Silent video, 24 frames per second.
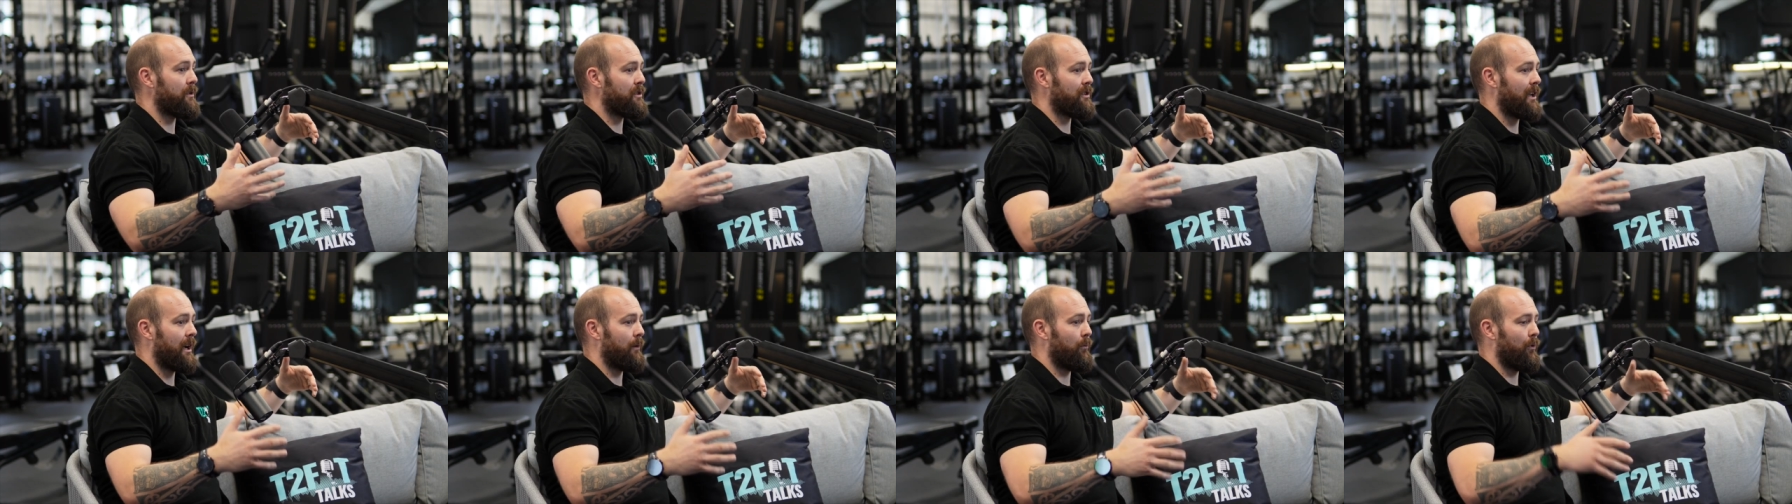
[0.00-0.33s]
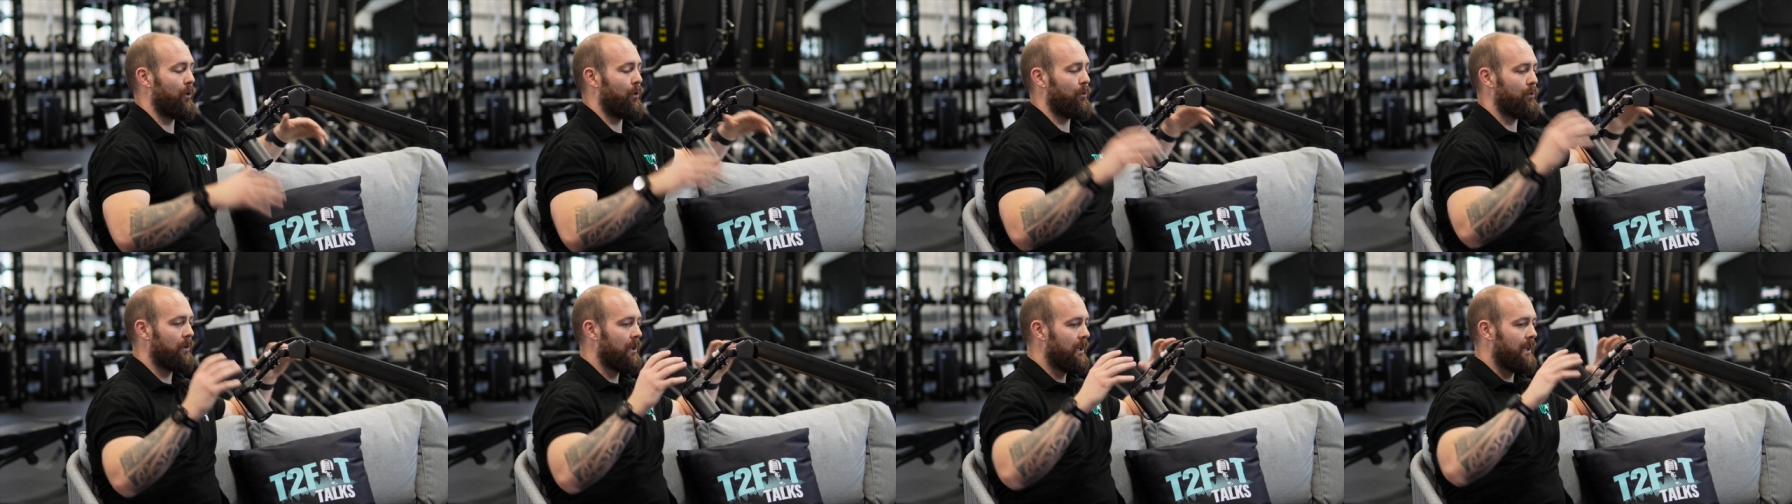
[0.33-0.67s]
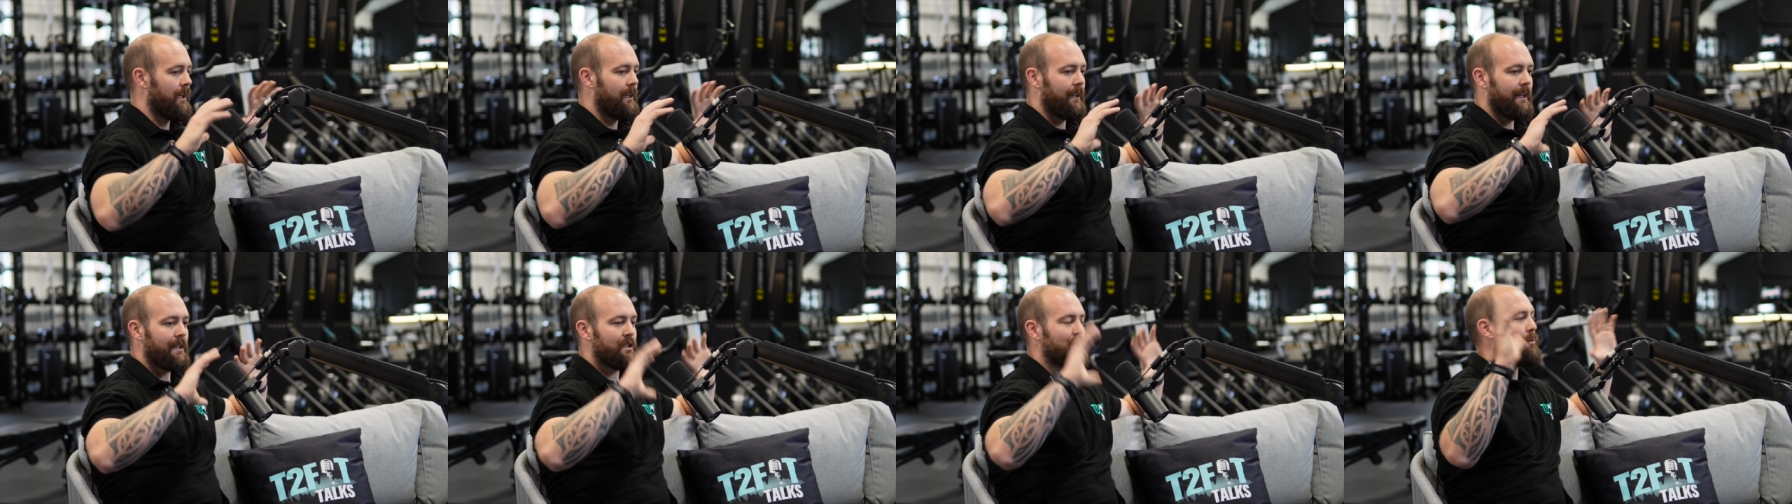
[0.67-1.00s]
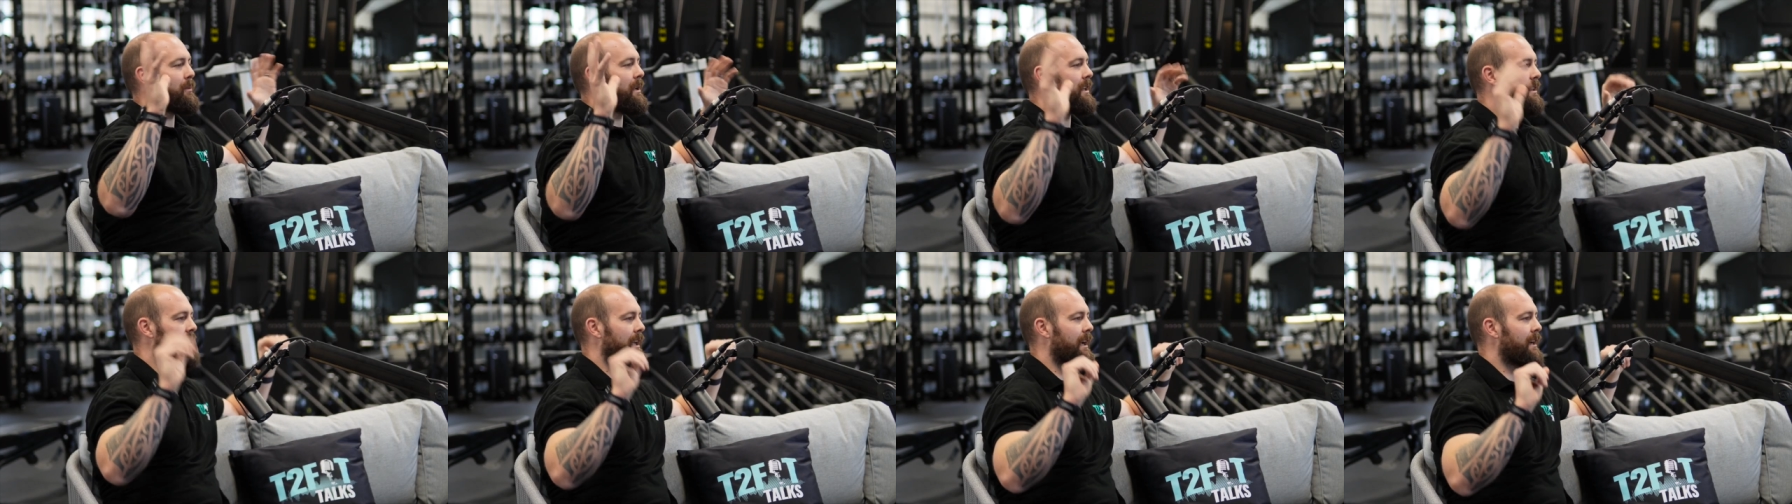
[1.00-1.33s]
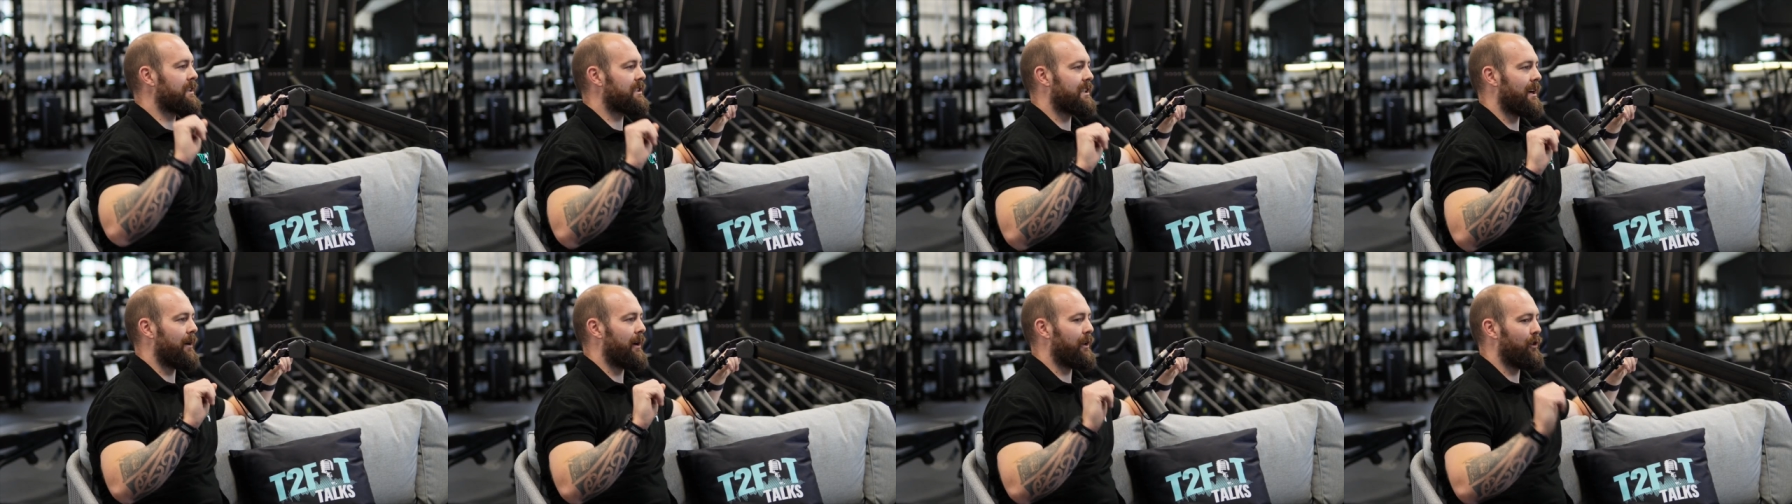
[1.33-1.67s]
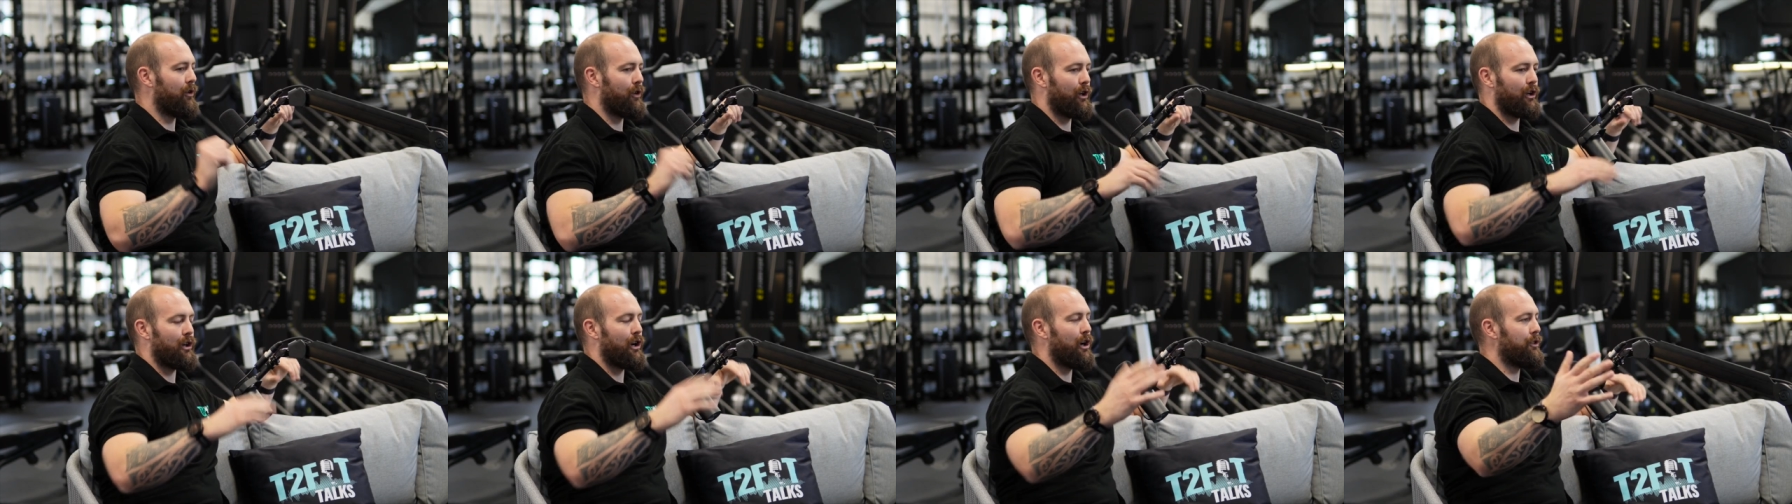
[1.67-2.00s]
It's like, well, there's too many things going
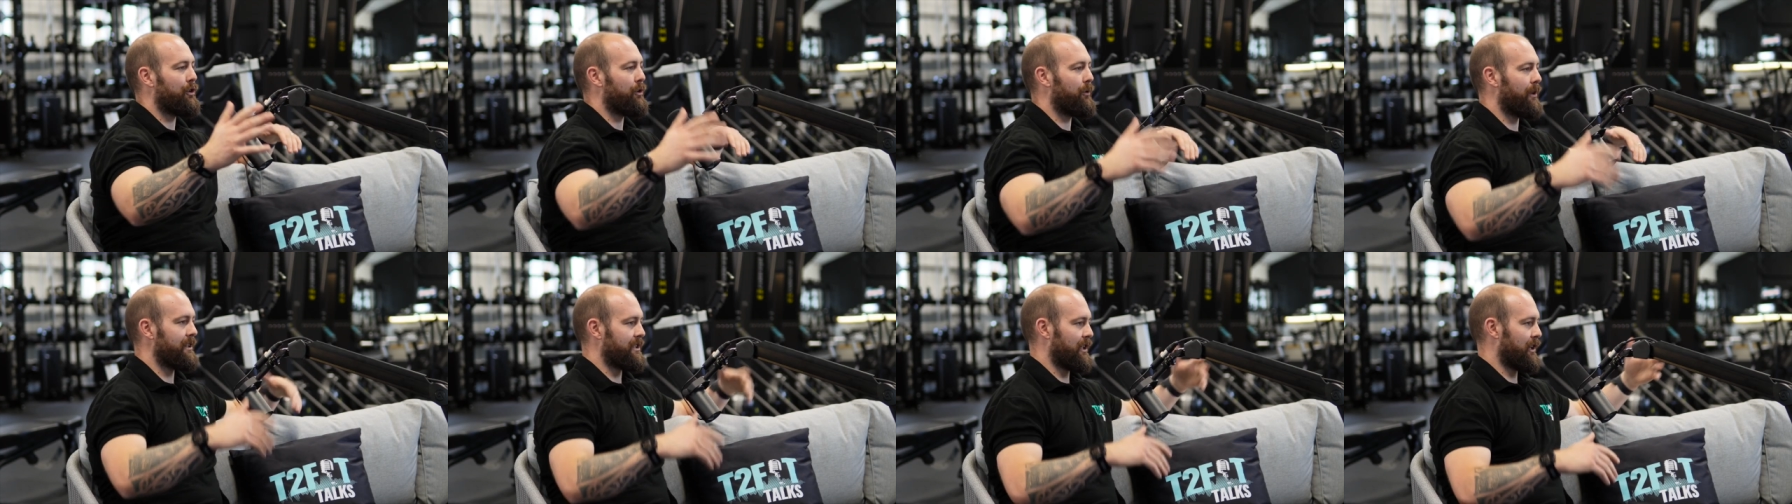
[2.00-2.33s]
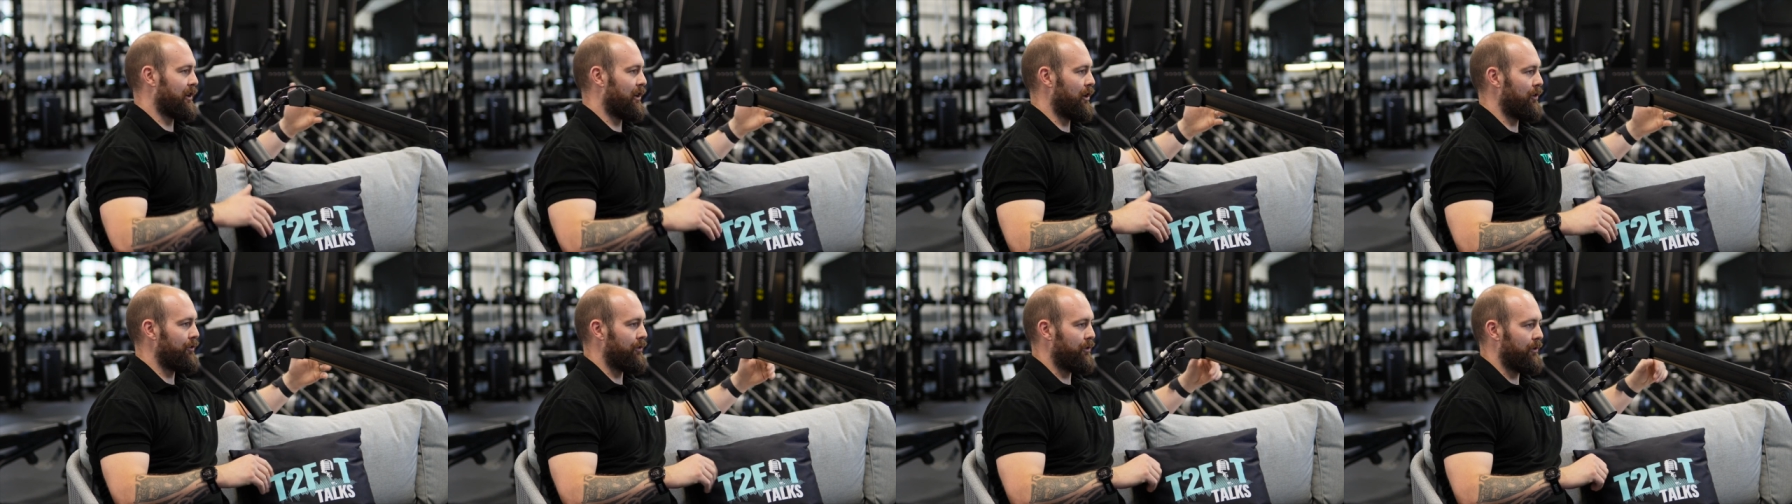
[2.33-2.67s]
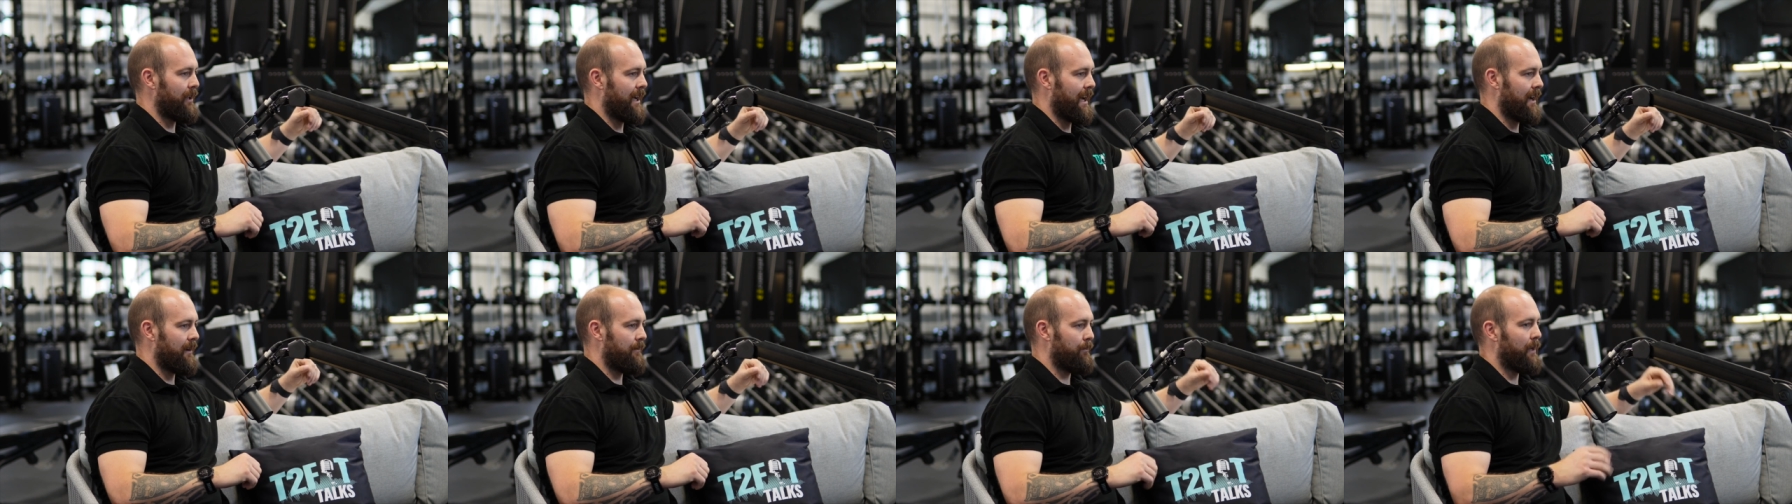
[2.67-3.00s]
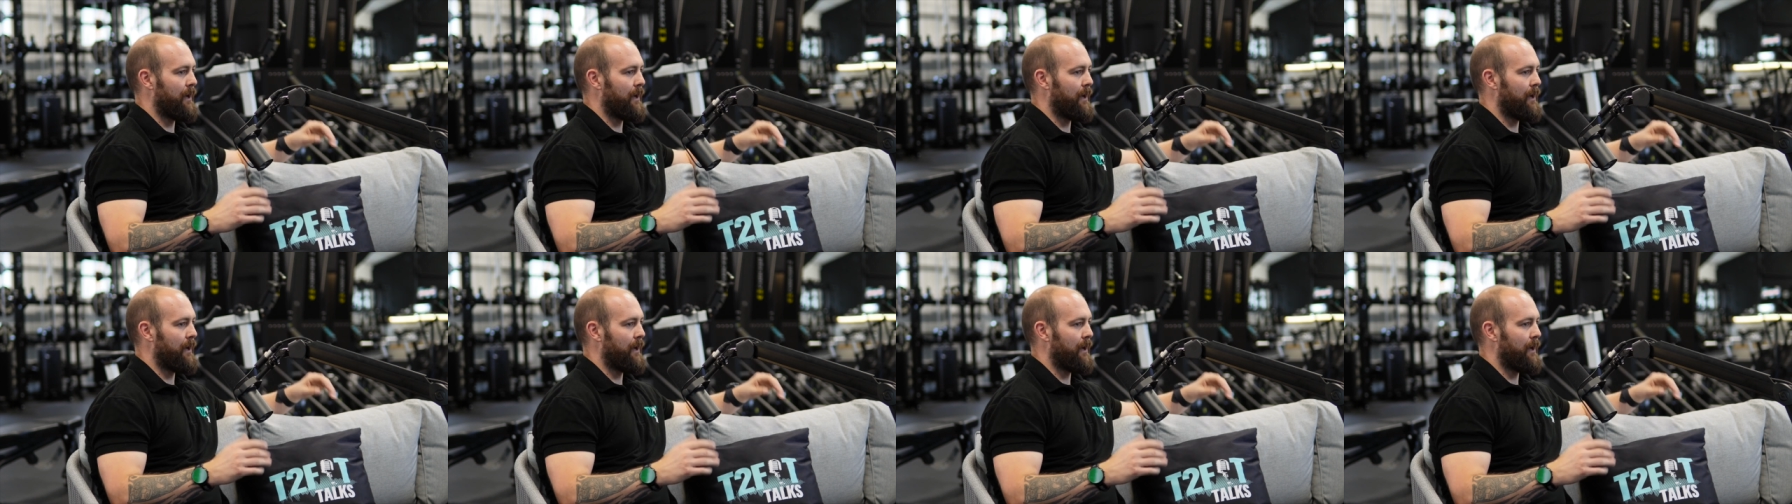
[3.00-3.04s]
on. I can't do this. I can't do that.